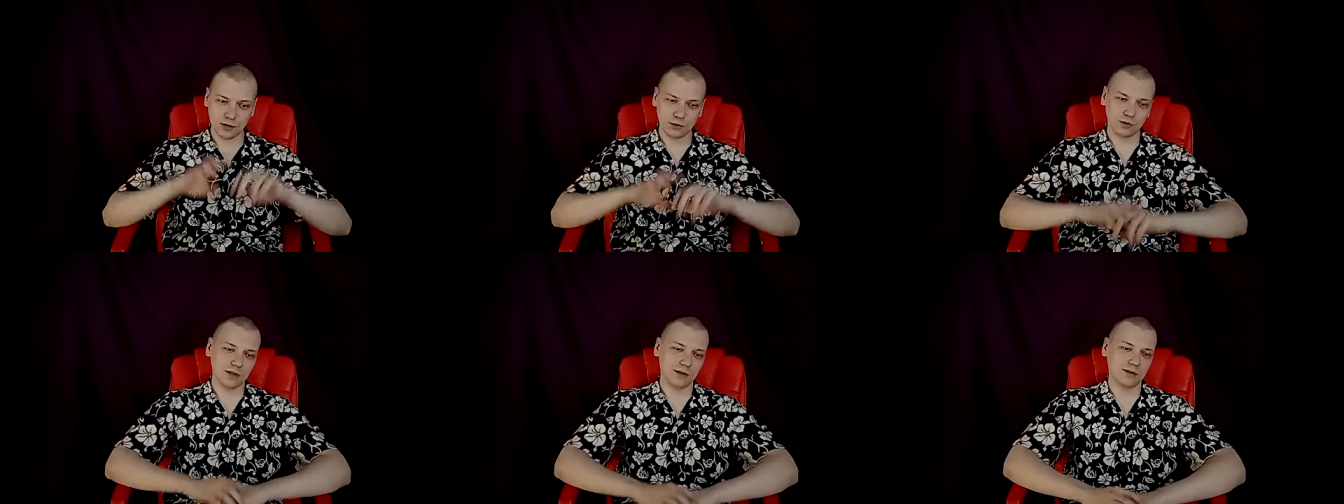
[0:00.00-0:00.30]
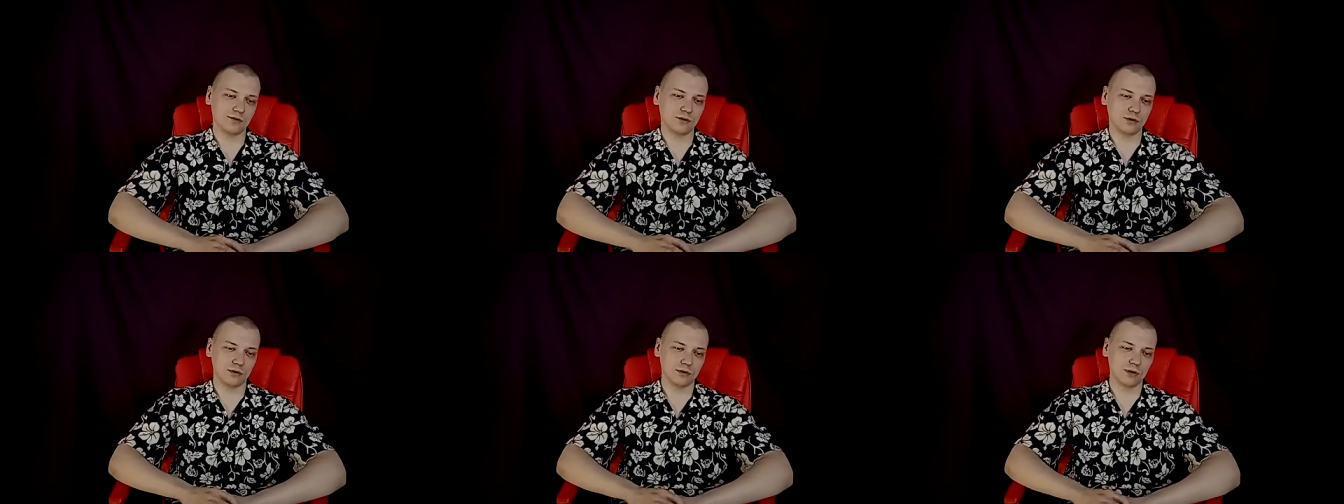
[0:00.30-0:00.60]

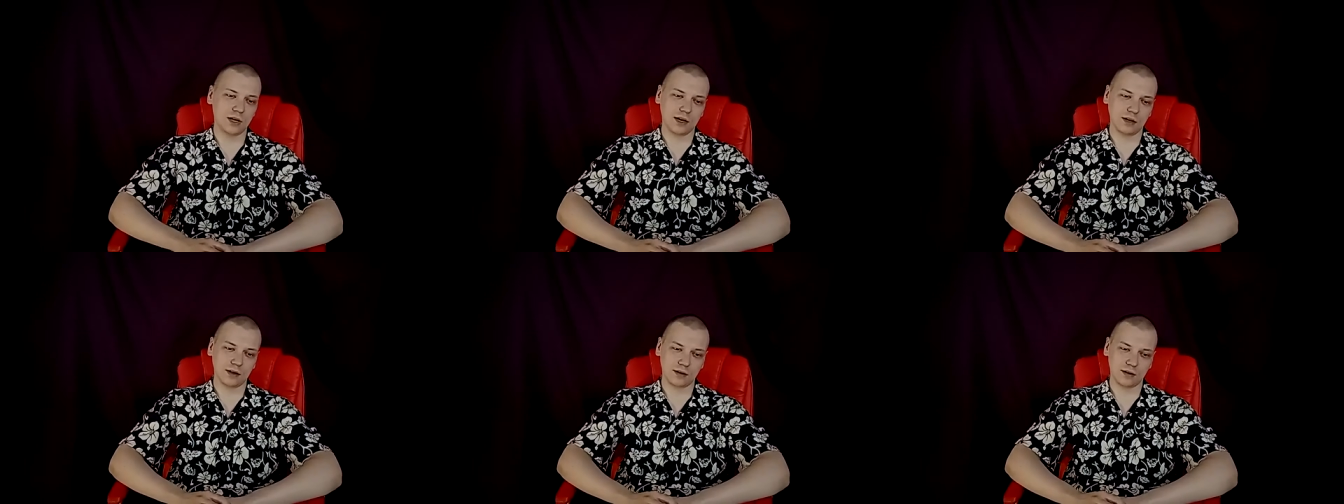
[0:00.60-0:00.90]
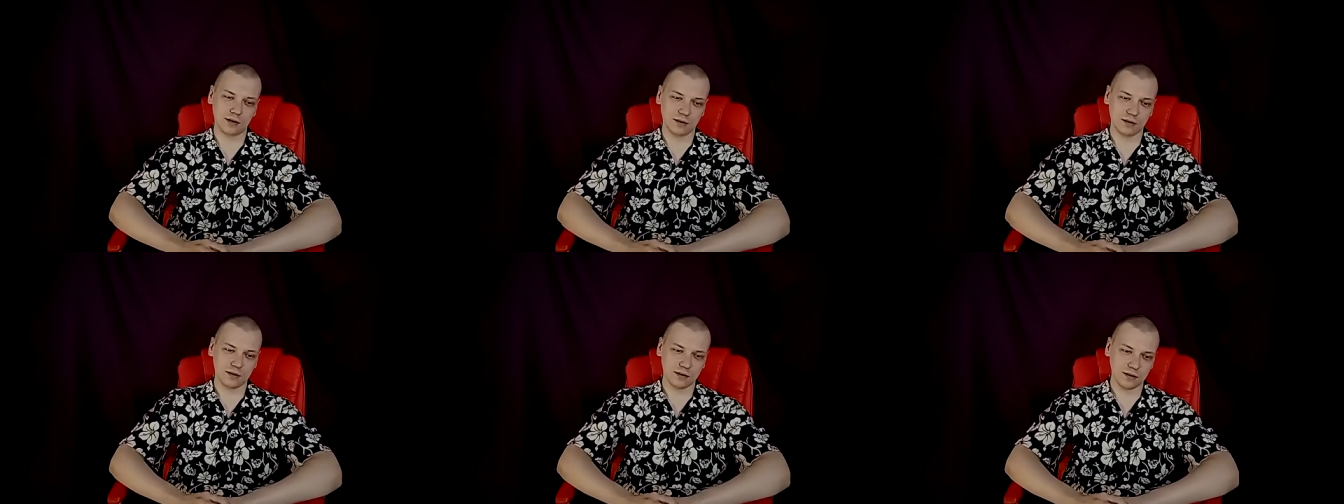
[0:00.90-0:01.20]
whatever you like
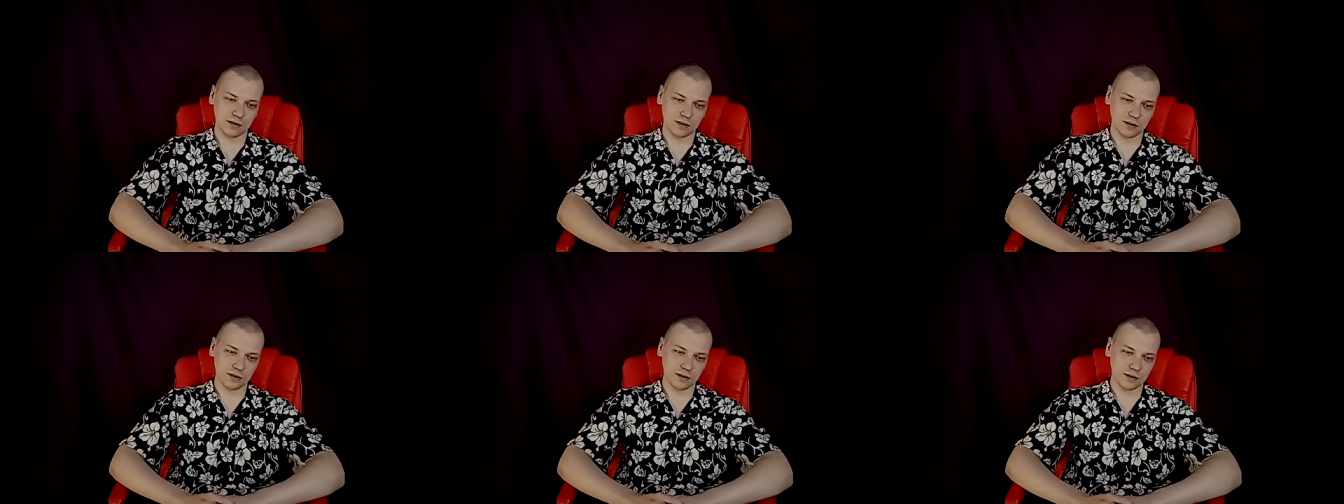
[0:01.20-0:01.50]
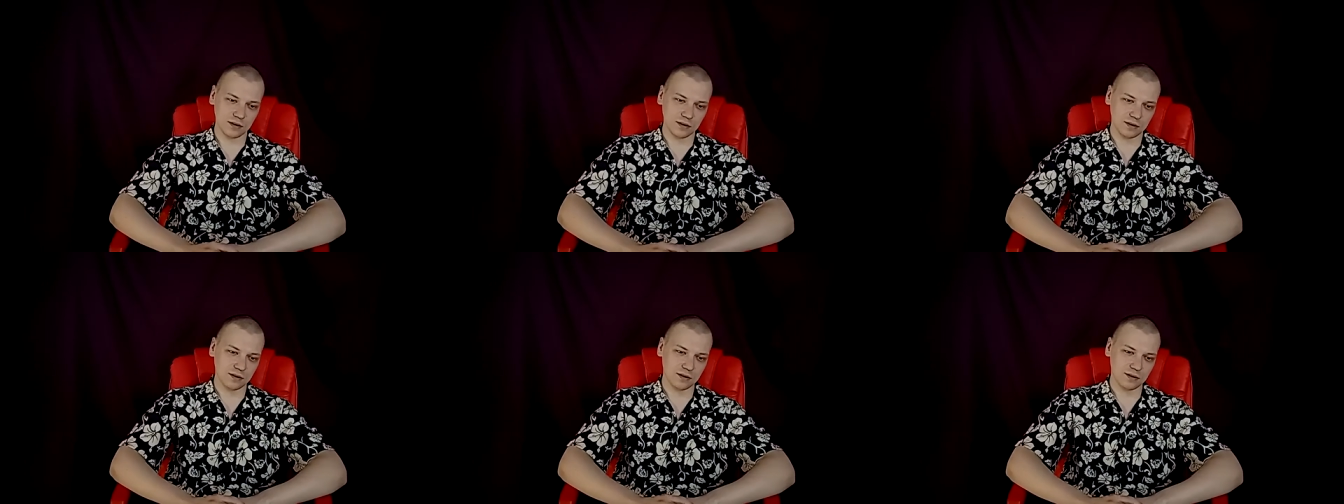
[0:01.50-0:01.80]

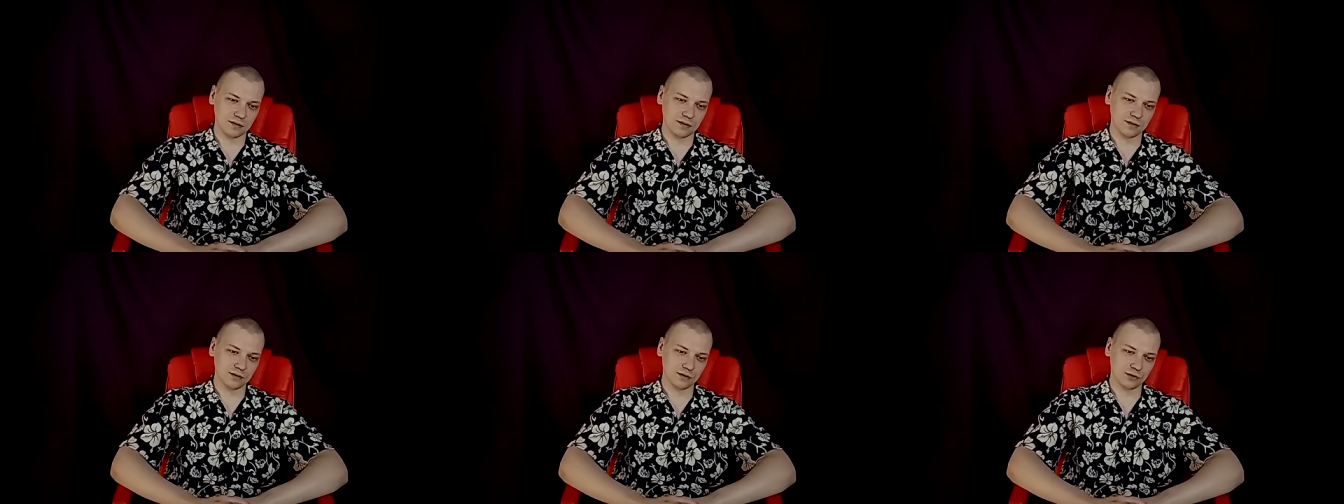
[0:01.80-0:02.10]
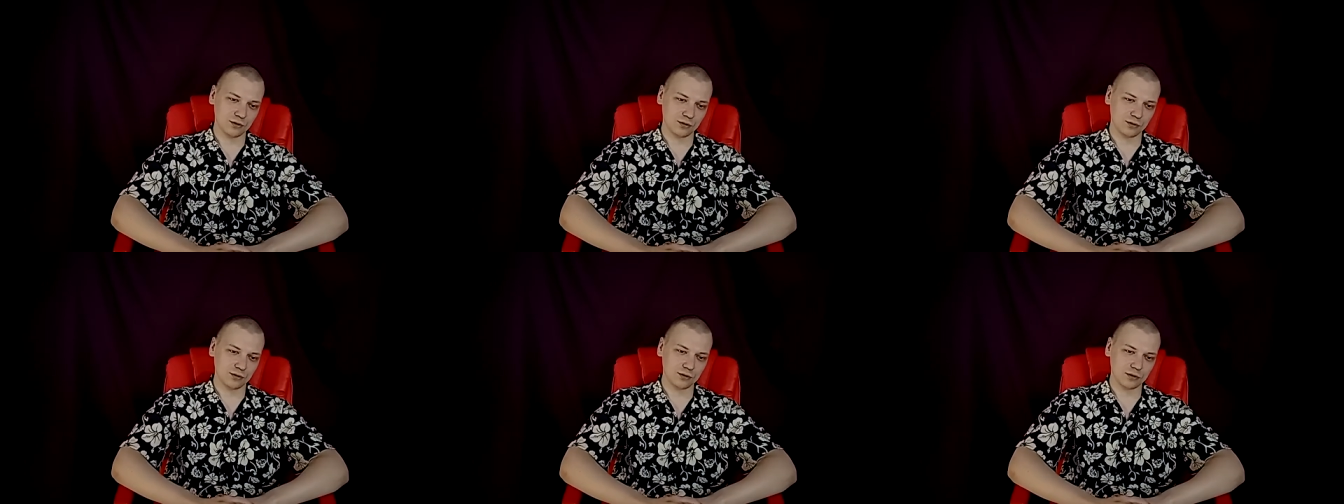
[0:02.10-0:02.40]
uh,
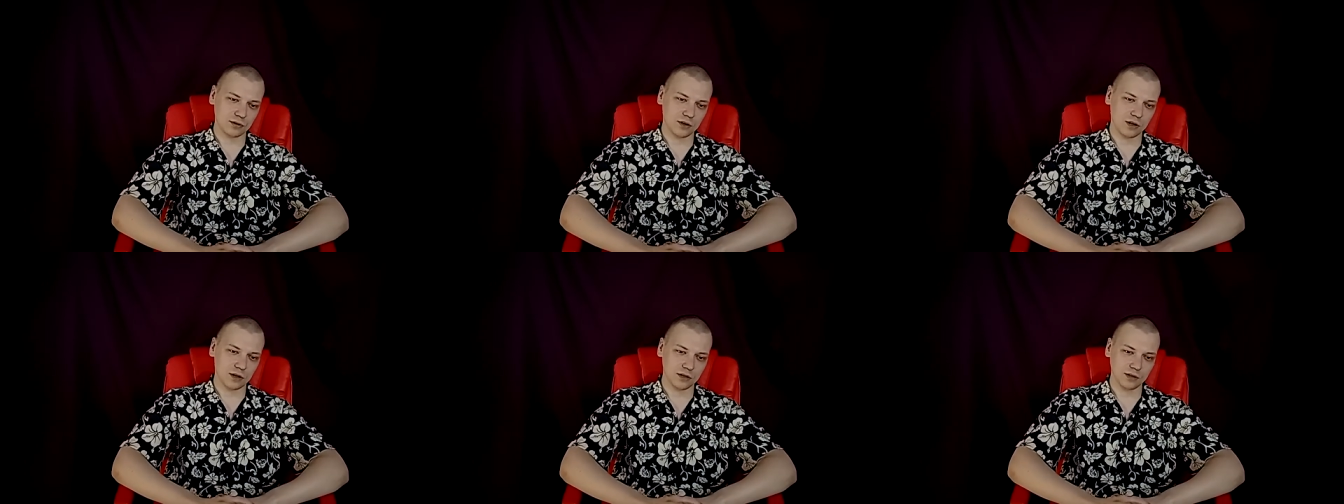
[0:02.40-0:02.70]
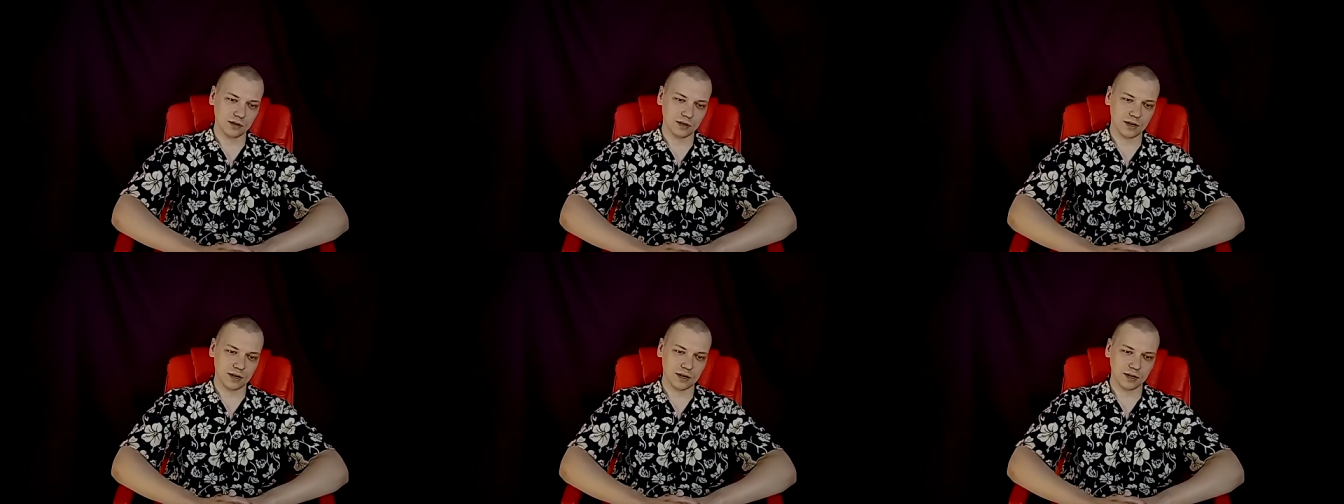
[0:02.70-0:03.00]
to, to call
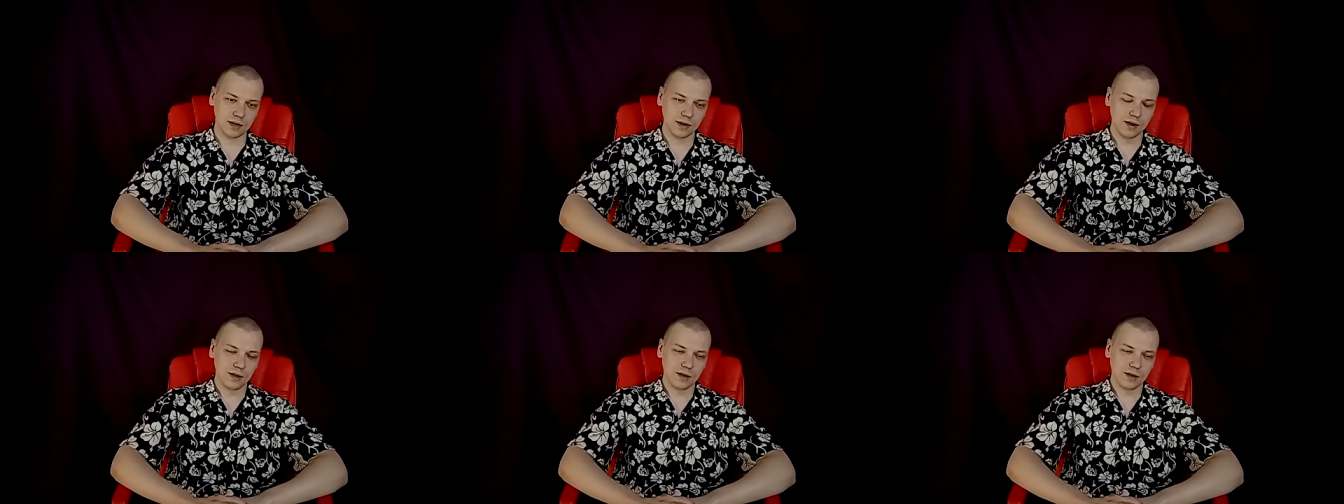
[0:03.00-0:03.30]
it that,